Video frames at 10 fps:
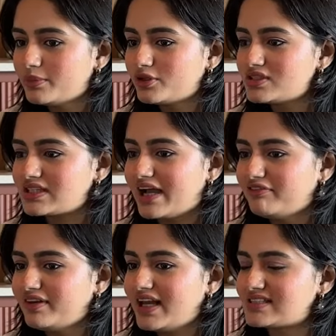because I
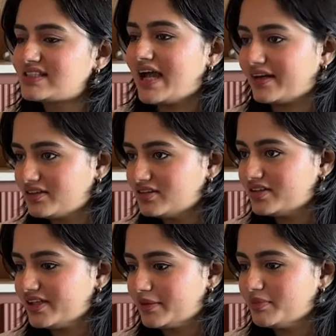feel as an actor,
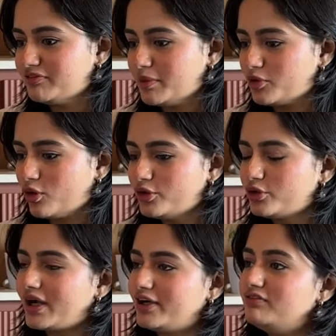correct me if I'm wrong,
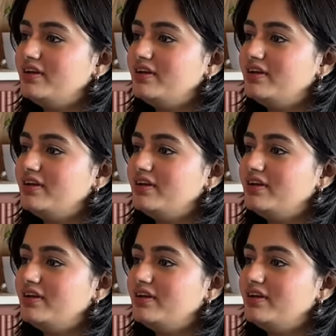to kind of